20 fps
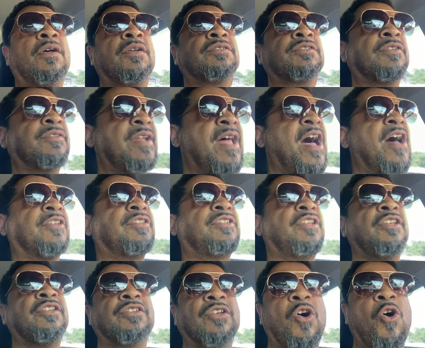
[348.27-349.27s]
So now
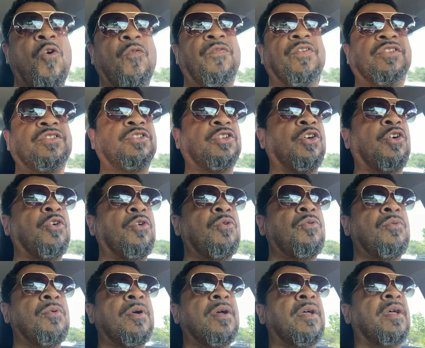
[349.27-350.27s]
she's 0 for 2
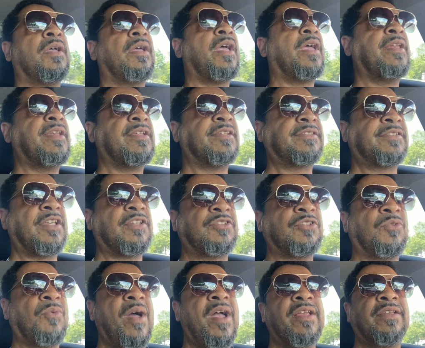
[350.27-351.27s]
in this
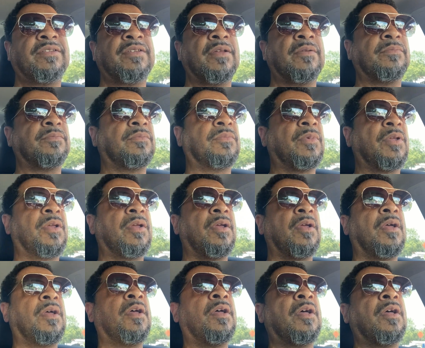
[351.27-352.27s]
situation.
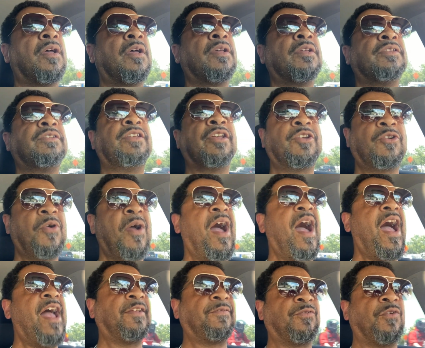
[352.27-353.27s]
She
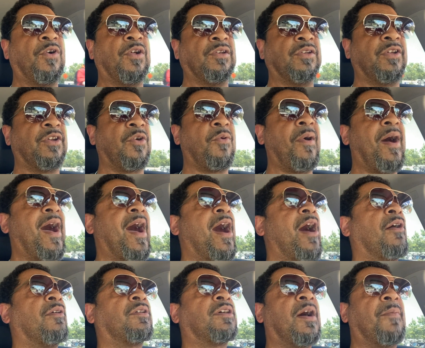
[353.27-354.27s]
cried for a little
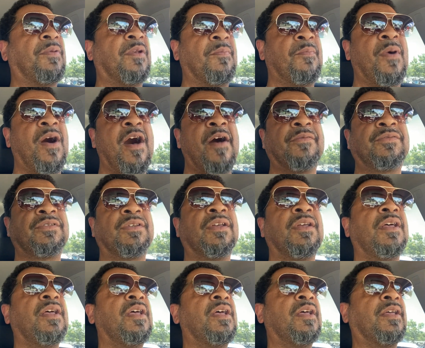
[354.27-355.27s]
while, a couple of months,
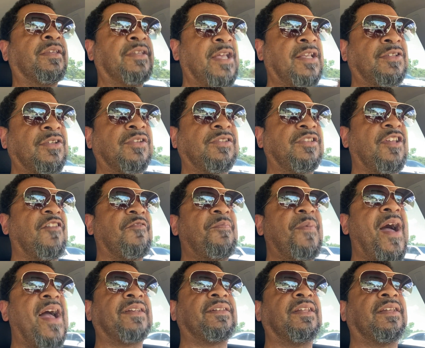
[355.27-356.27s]
gets herself
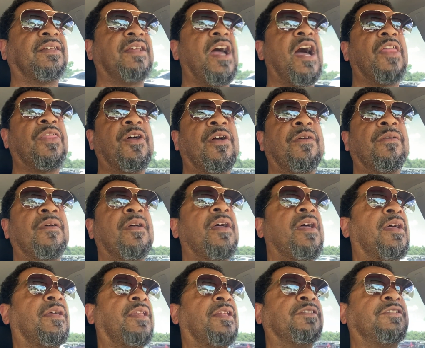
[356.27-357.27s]
back together,
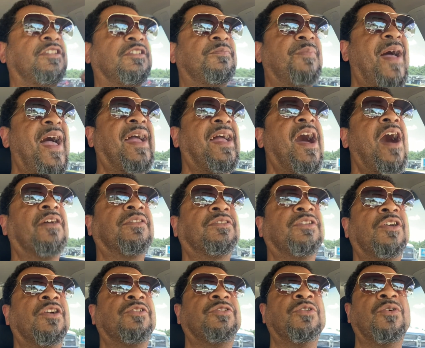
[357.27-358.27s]
and she's back out
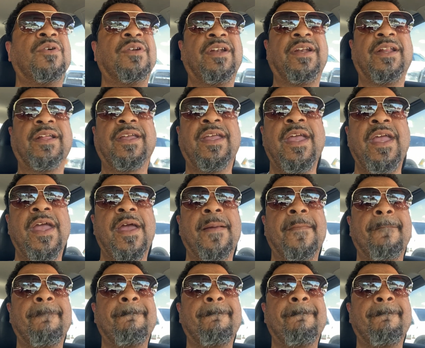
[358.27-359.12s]
there doing it again